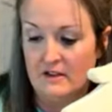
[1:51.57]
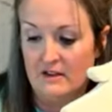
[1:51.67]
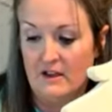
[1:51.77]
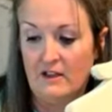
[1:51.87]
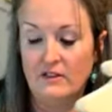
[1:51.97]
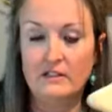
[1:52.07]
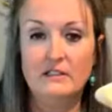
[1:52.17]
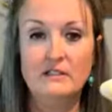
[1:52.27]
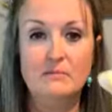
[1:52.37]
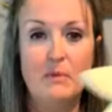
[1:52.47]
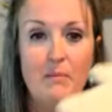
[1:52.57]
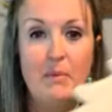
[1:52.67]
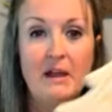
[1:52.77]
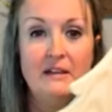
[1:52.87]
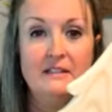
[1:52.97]
and this is my
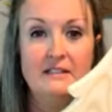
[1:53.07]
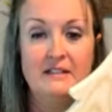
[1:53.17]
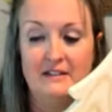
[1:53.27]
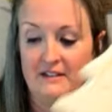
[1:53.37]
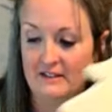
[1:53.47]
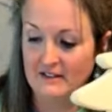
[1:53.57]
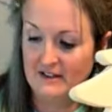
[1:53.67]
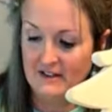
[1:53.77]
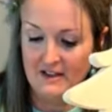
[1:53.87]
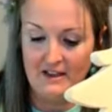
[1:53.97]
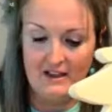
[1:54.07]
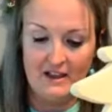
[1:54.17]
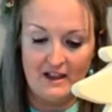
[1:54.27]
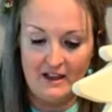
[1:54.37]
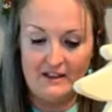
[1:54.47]
base,
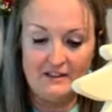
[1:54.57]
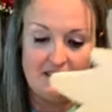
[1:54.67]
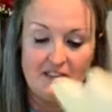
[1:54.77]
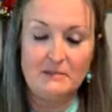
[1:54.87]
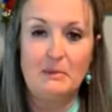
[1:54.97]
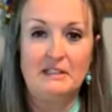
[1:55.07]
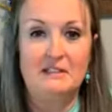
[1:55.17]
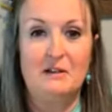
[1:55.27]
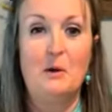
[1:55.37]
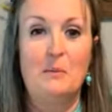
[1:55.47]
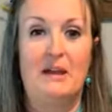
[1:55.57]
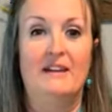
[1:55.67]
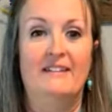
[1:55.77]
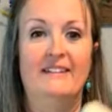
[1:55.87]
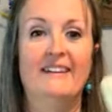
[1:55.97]
and this is my
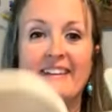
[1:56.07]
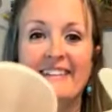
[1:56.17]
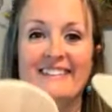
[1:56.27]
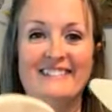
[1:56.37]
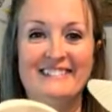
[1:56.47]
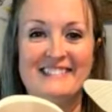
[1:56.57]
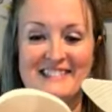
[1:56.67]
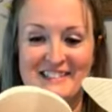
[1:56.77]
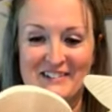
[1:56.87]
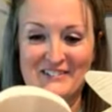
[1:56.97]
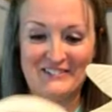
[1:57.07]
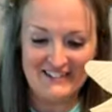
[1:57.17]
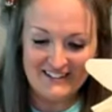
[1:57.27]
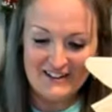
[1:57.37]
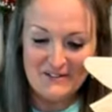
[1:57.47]
snowman. So
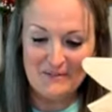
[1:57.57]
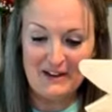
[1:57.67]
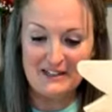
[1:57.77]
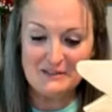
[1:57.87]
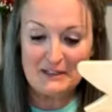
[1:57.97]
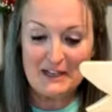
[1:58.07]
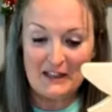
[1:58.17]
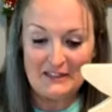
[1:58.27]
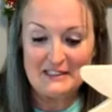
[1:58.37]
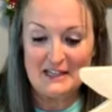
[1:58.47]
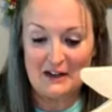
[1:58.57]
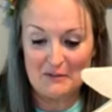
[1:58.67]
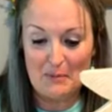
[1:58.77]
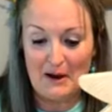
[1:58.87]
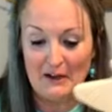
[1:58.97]
my husband cut these out of
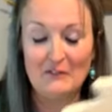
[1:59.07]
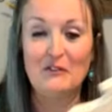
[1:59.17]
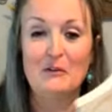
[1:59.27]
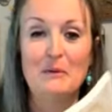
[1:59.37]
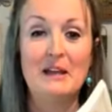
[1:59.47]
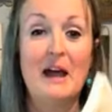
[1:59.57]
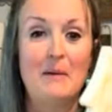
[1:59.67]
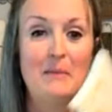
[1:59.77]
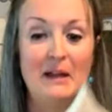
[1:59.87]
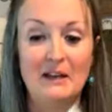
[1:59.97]
pine for me. I made